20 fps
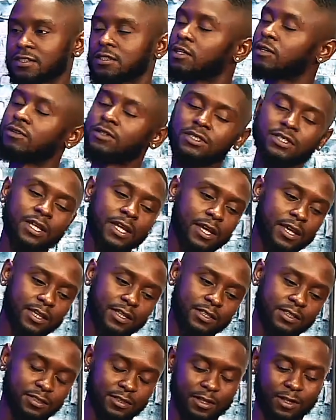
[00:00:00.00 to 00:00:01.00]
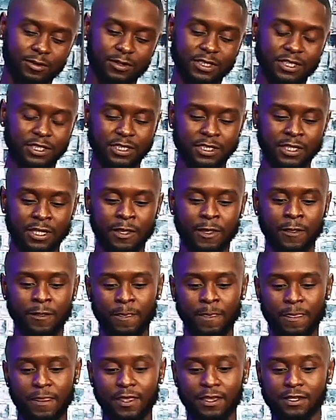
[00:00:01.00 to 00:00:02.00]
So it's like you know, it's just
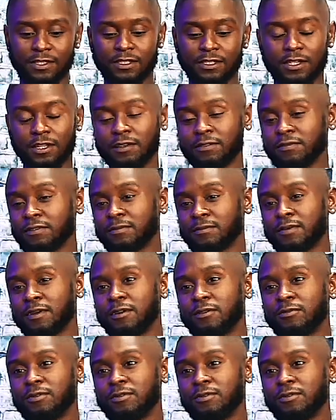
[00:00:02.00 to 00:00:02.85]
it's different, bro.